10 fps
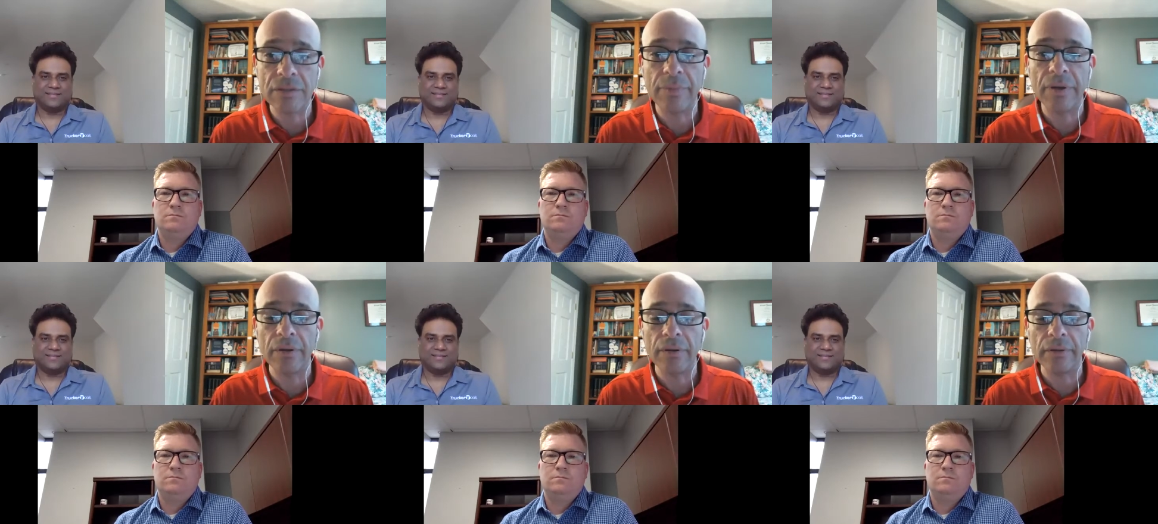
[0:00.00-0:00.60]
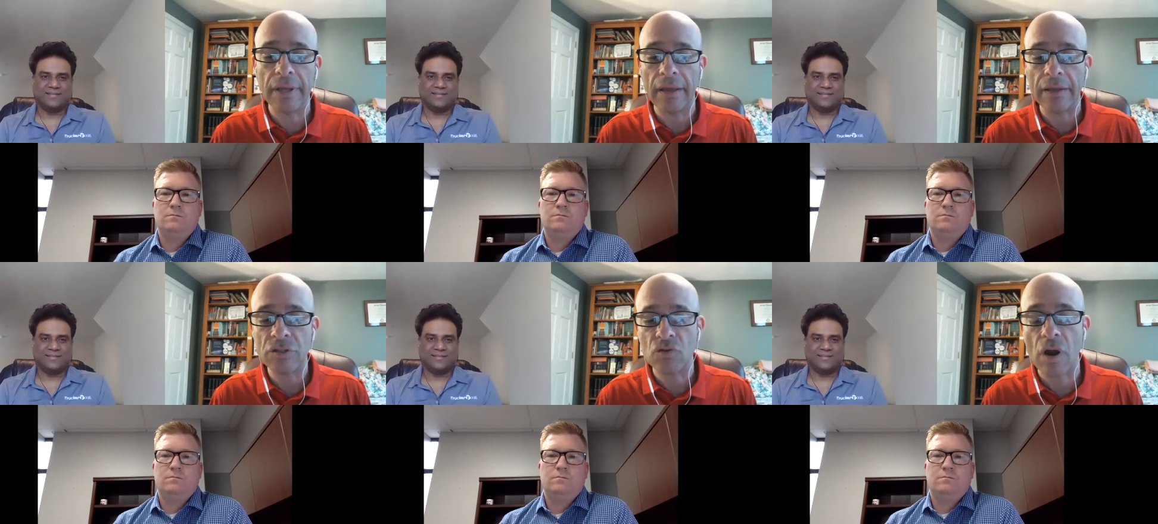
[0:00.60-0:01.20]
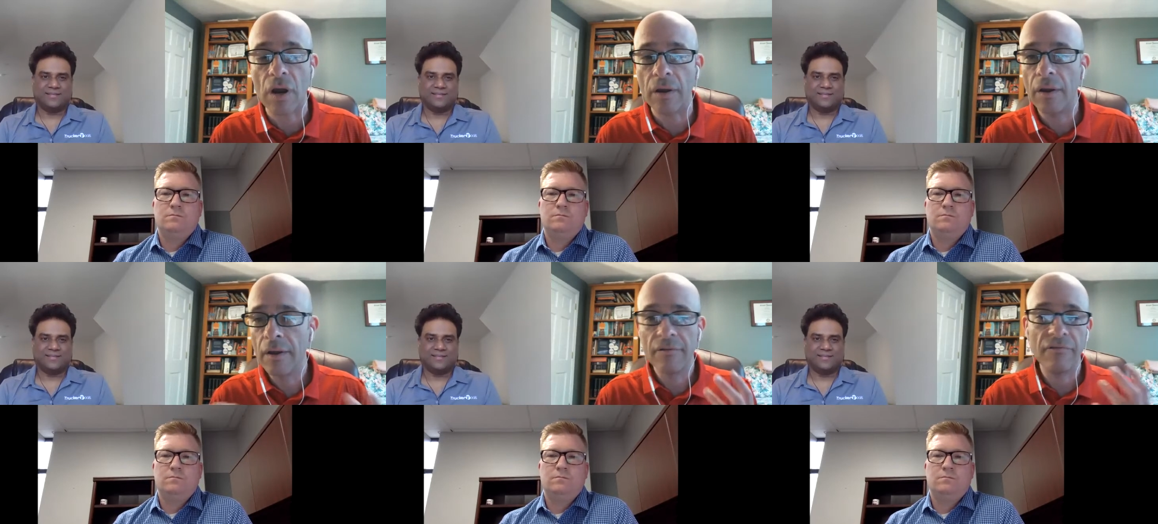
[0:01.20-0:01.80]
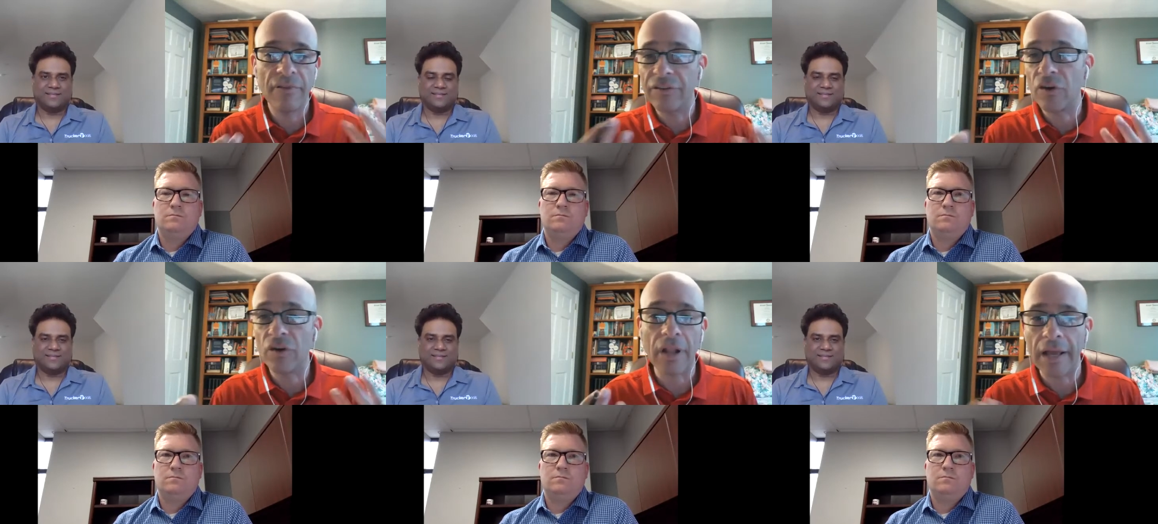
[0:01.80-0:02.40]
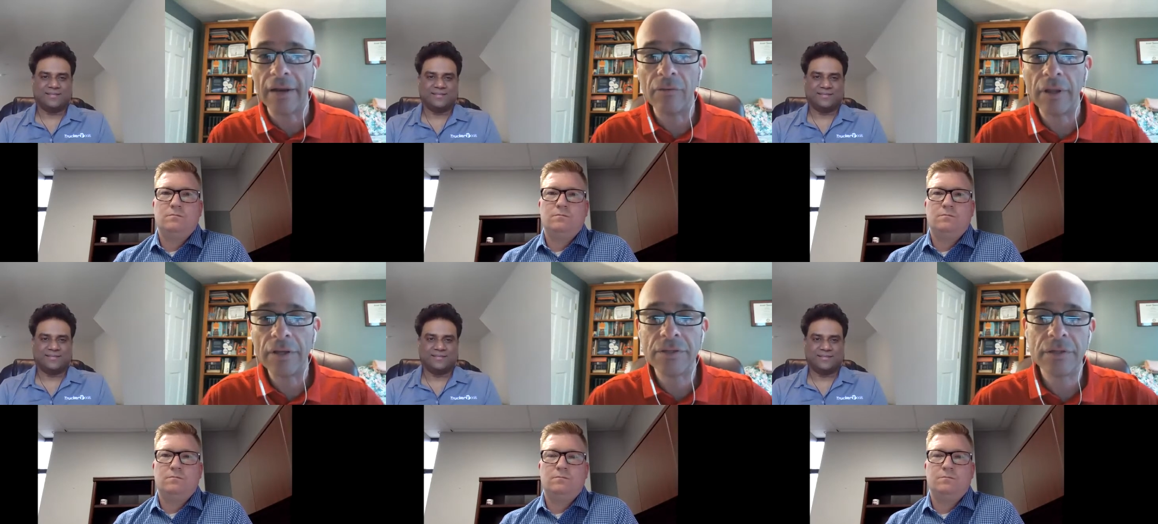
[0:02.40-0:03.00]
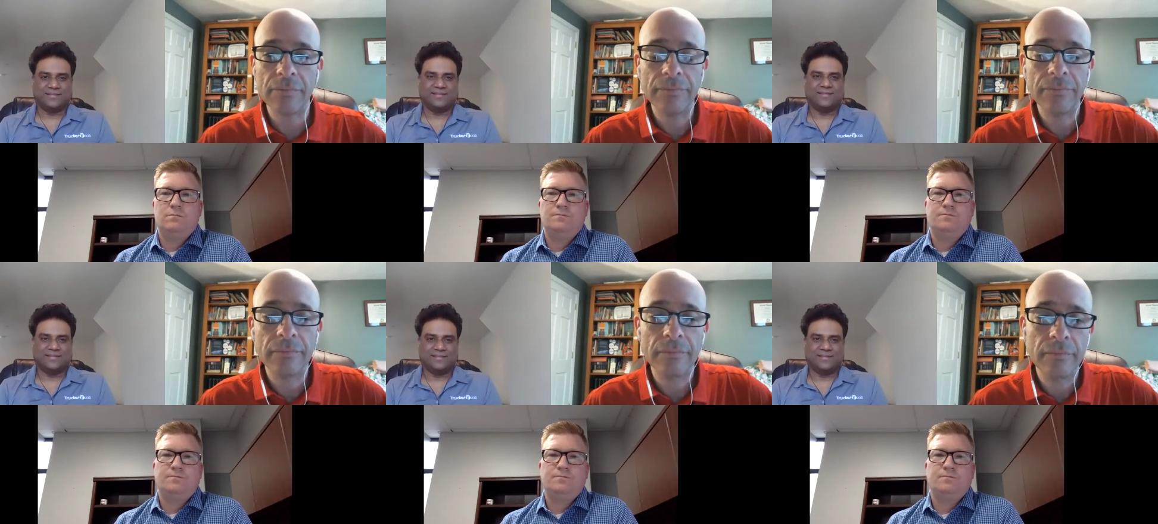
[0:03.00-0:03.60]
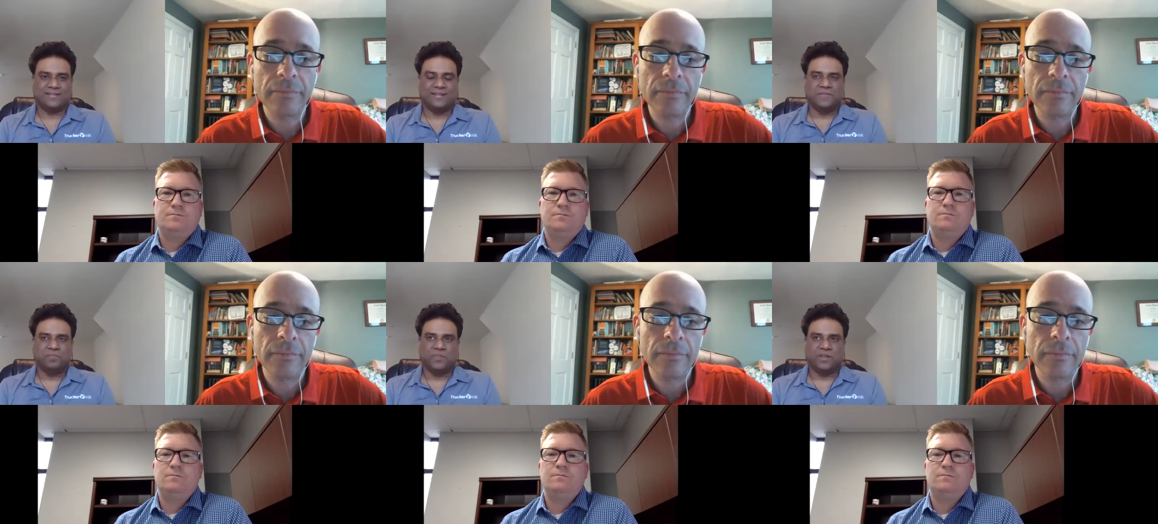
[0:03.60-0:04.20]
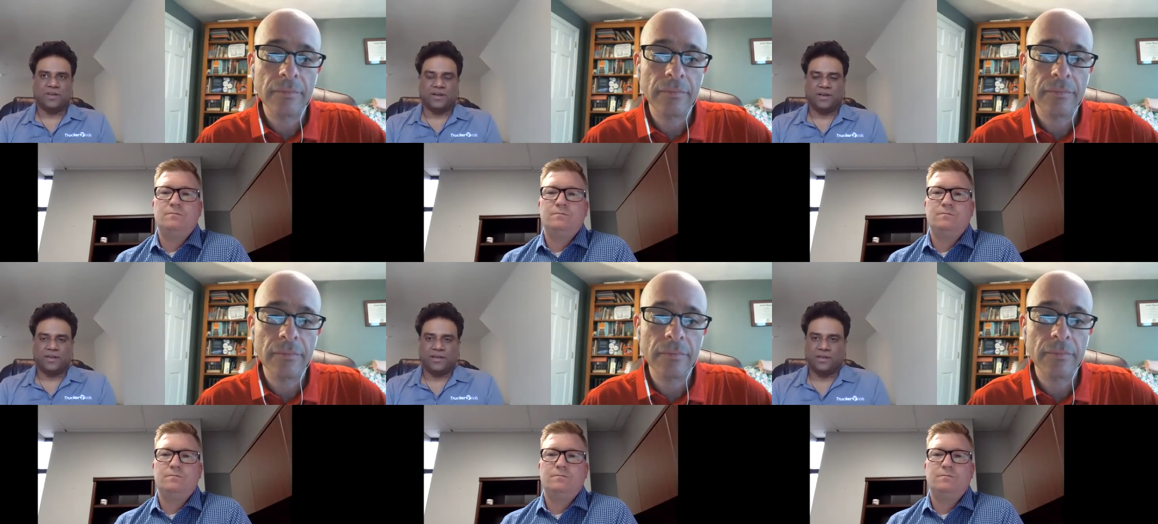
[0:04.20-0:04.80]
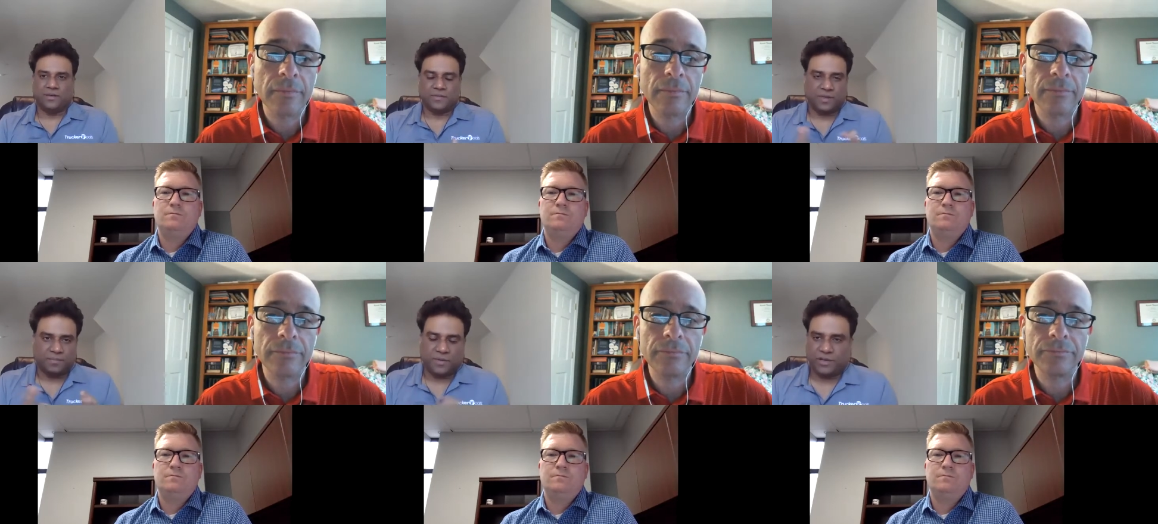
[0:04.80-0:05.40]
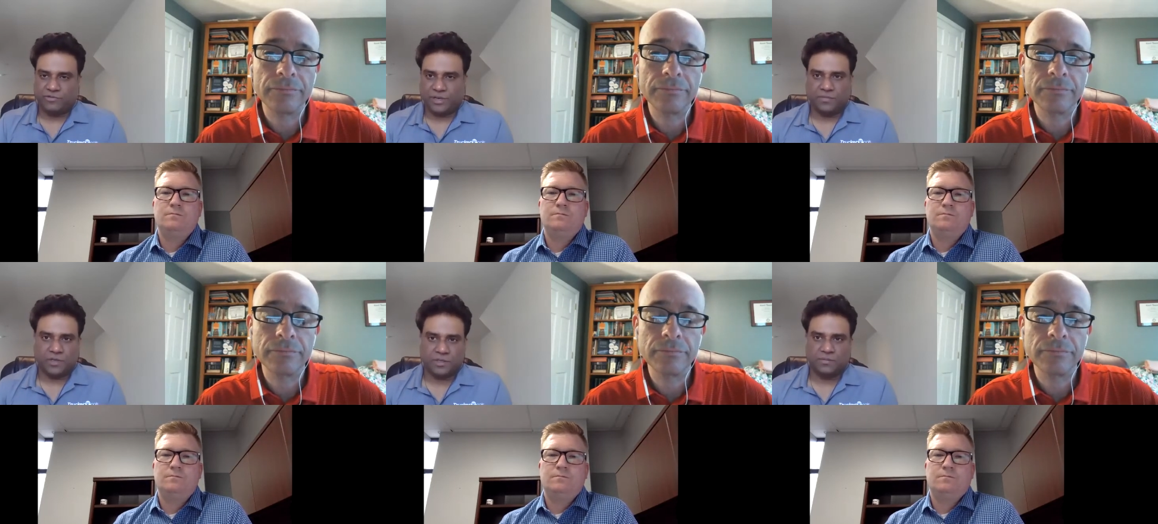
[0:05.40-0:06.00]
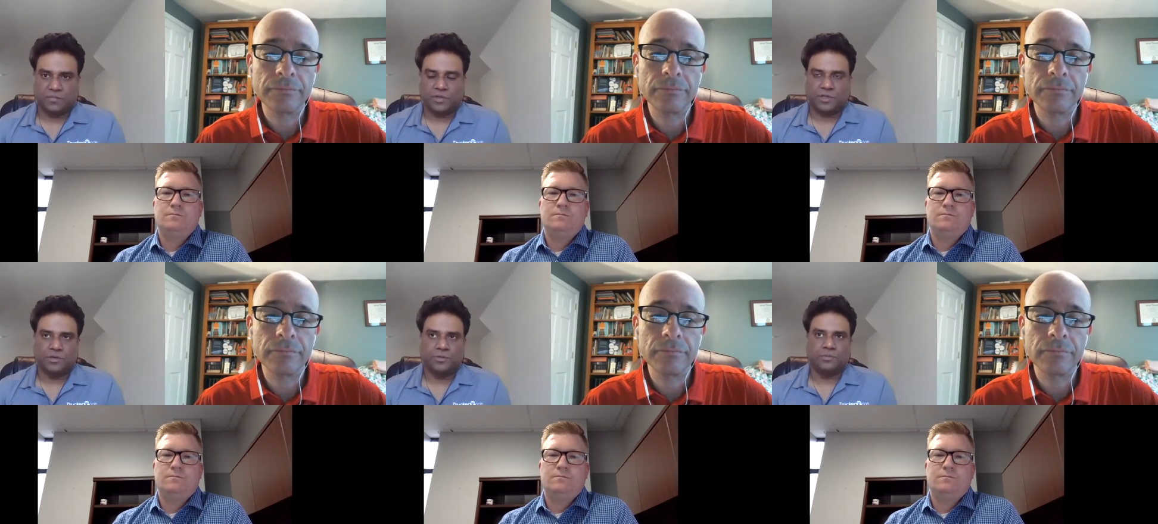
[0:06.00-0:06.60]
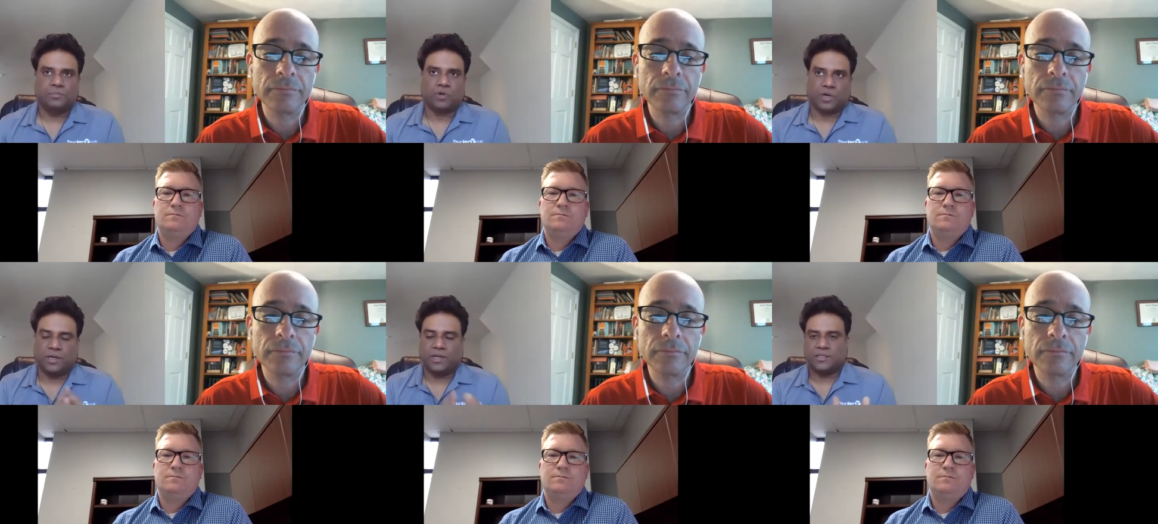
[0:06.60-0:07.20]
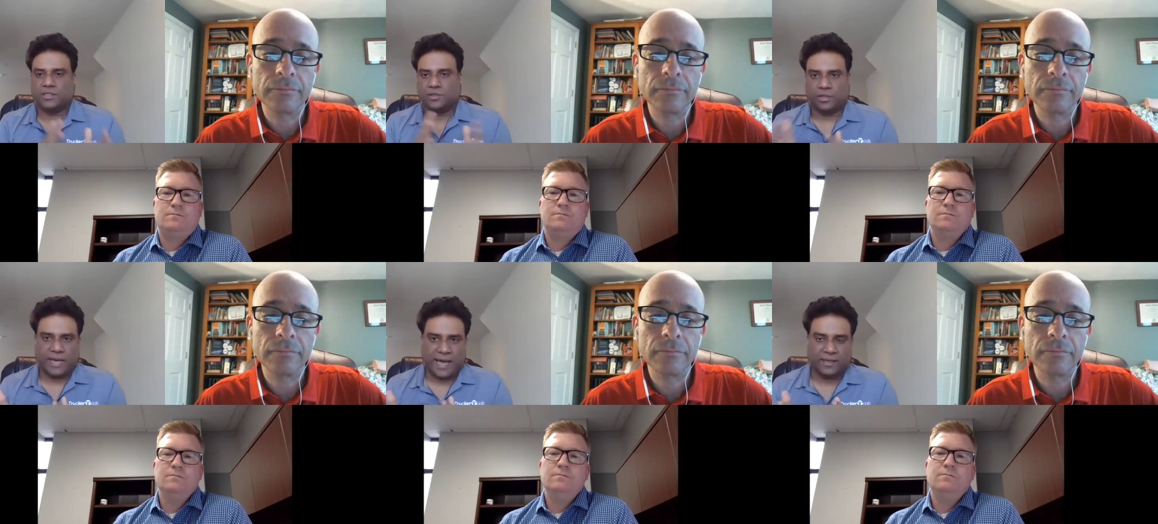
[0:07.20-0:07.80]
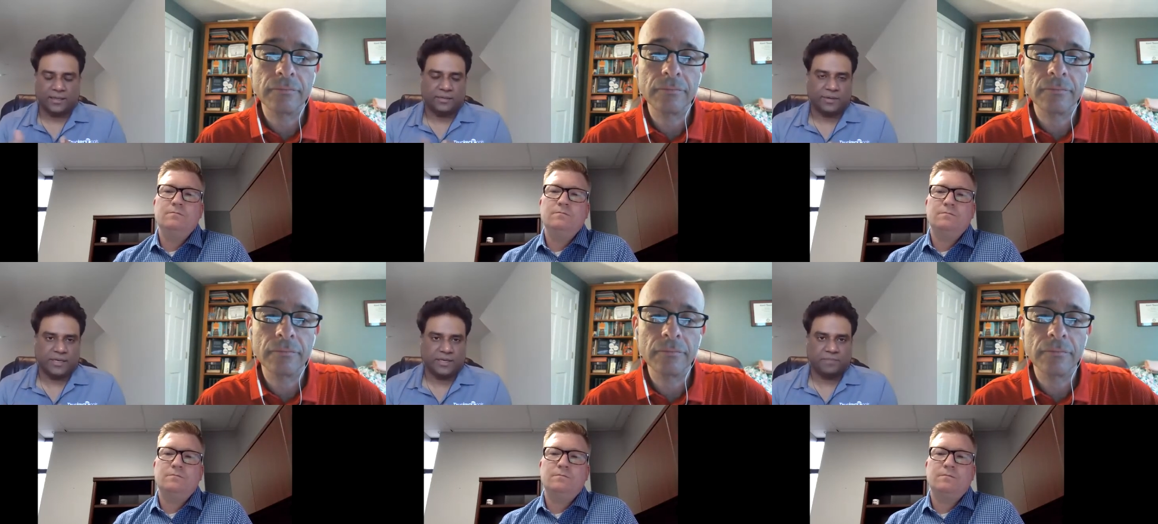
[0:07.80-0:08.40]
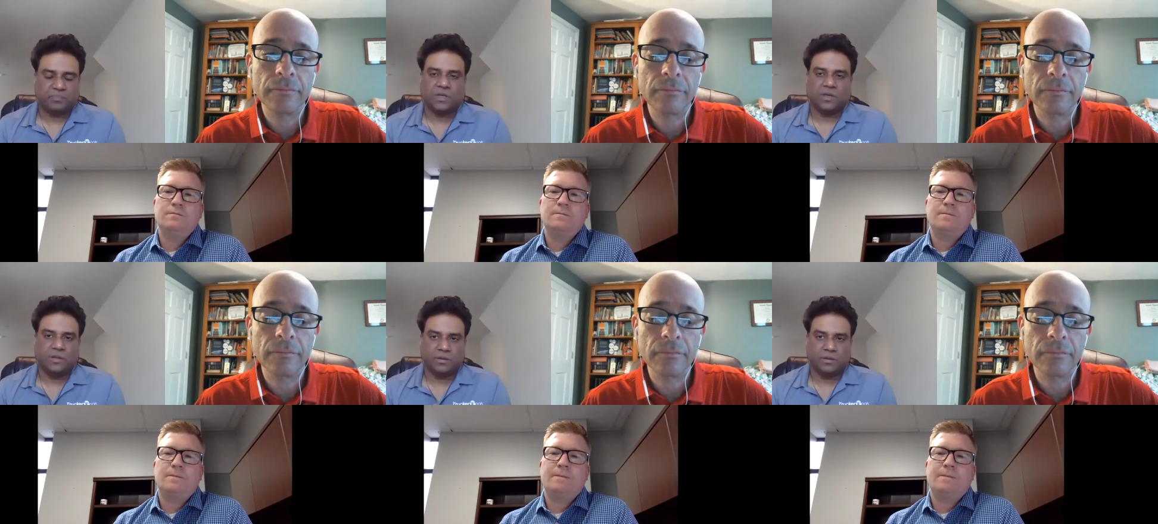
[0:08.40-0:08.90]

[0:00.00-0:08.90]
Speaker 1: to build a, a strong vendor-client relationship?
Speaker 2: You know, um, Adrian, what, what you brought in as a third angle, right? The